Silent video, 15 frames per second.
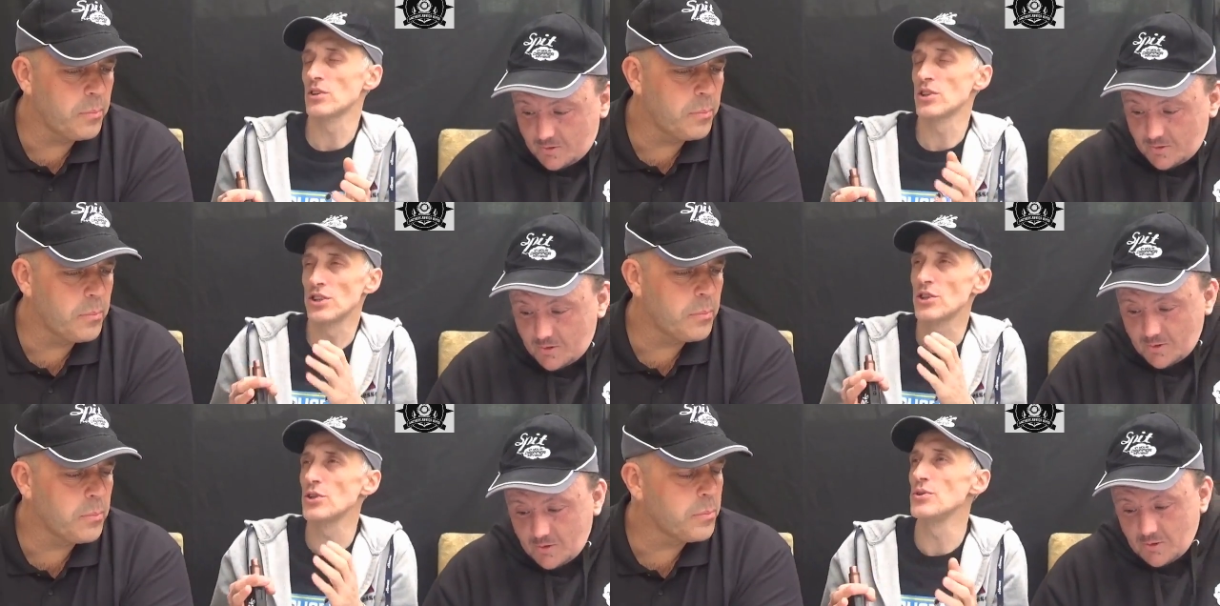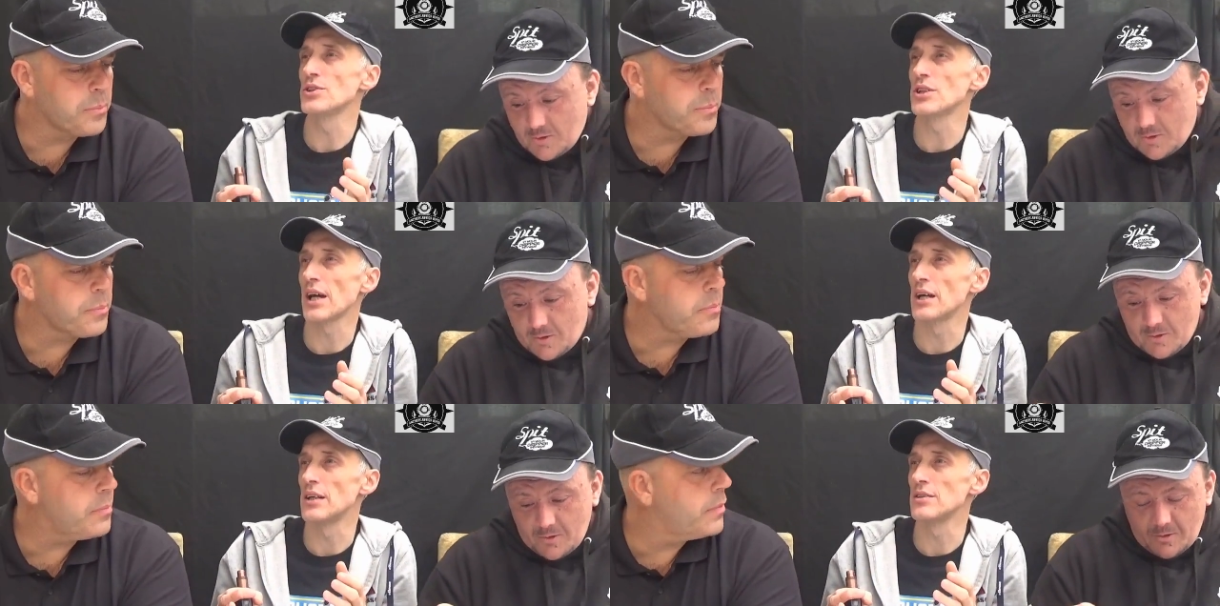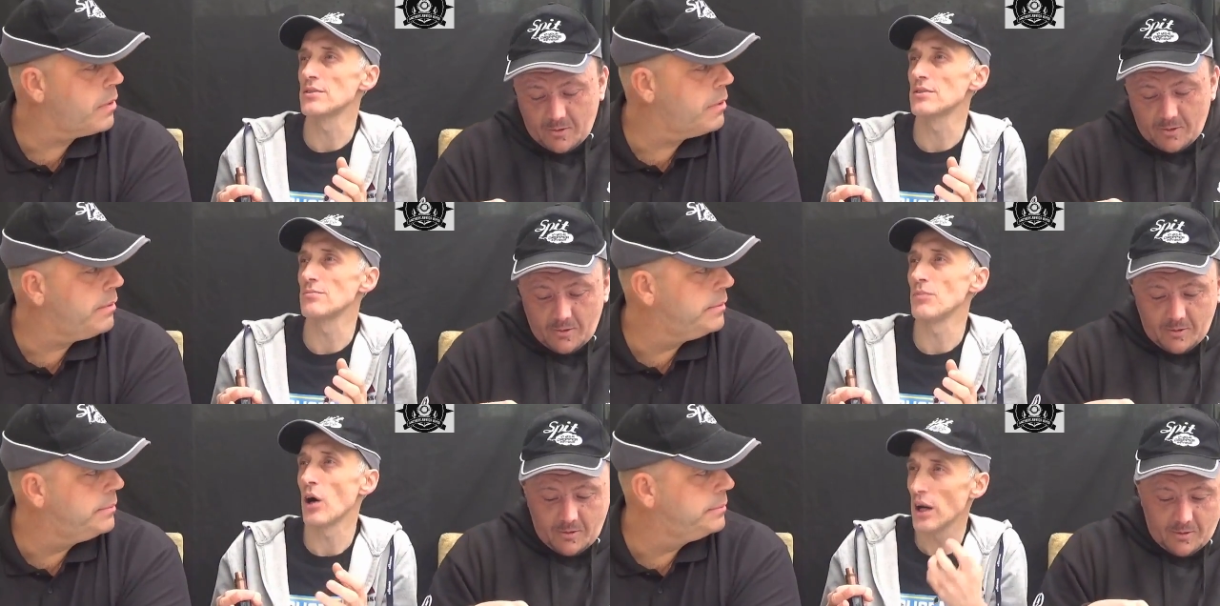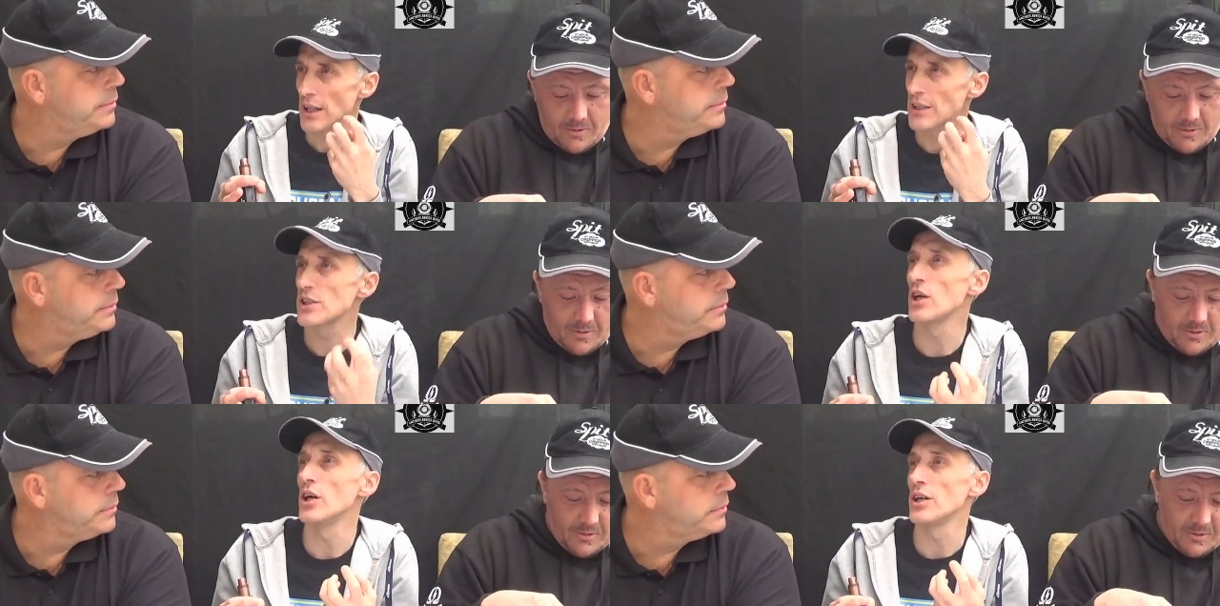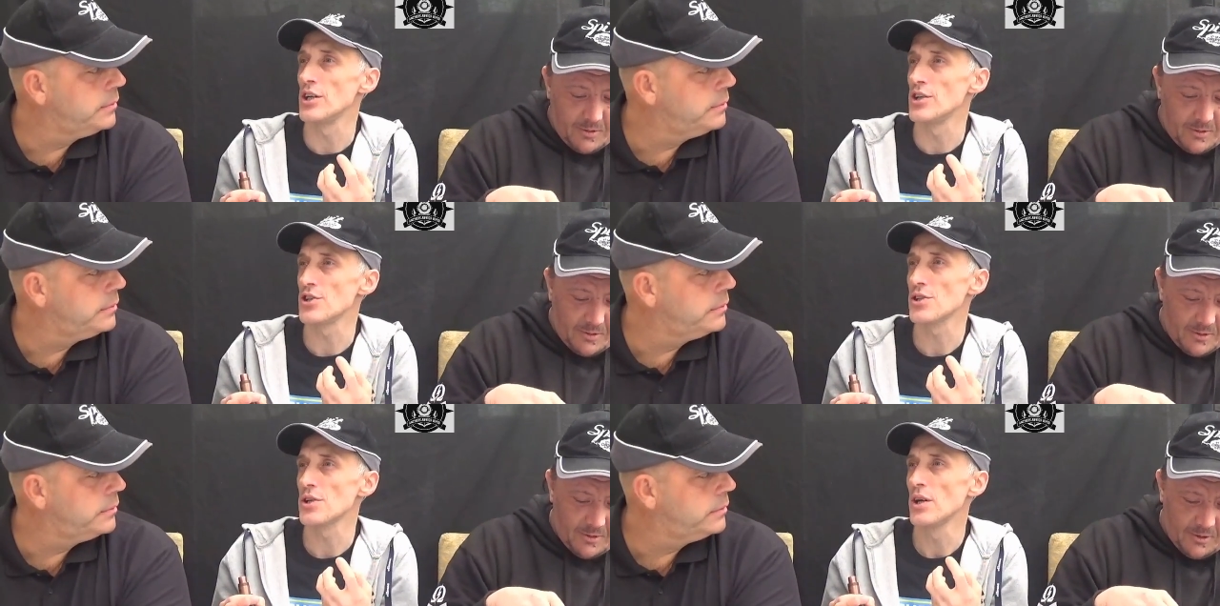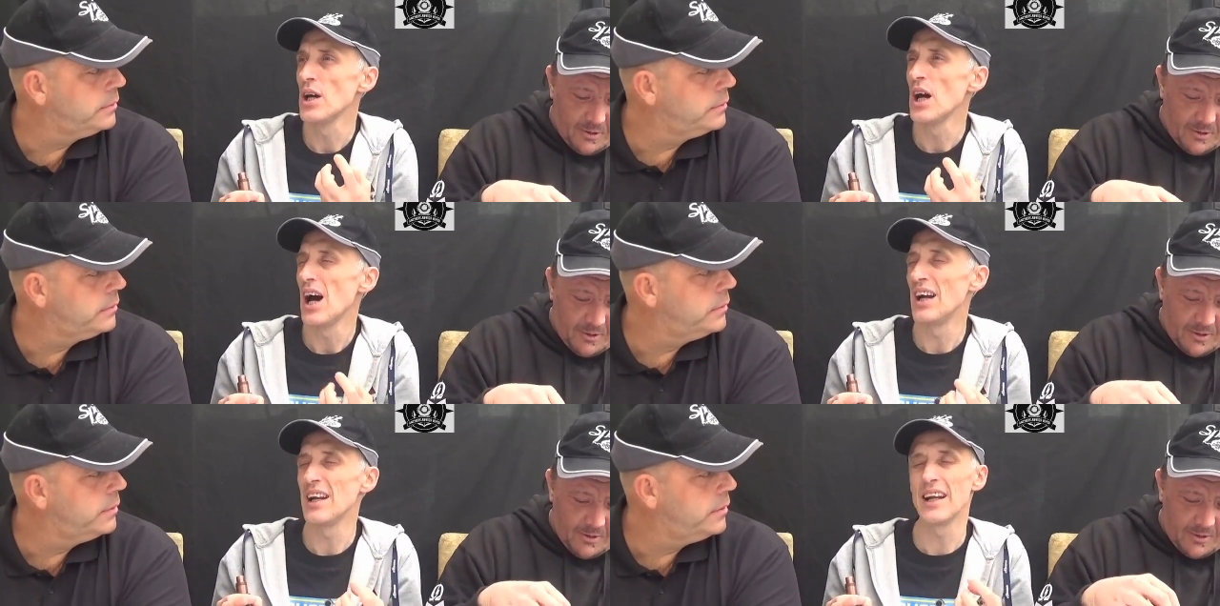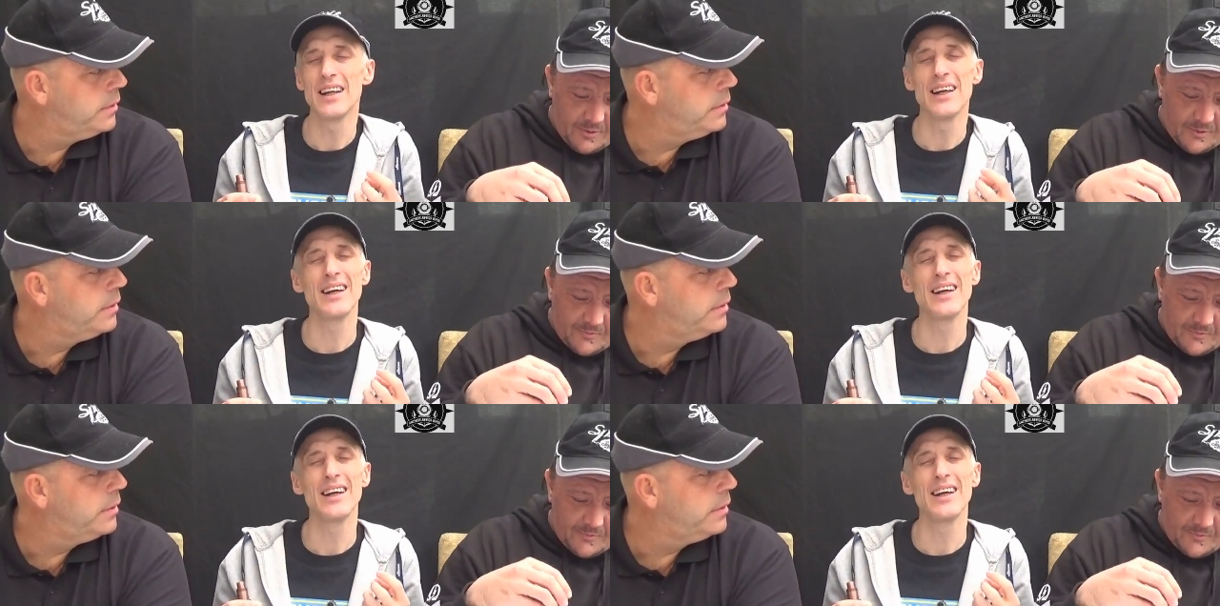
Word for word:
Speaker 1: to two seconds, I get Turkish and then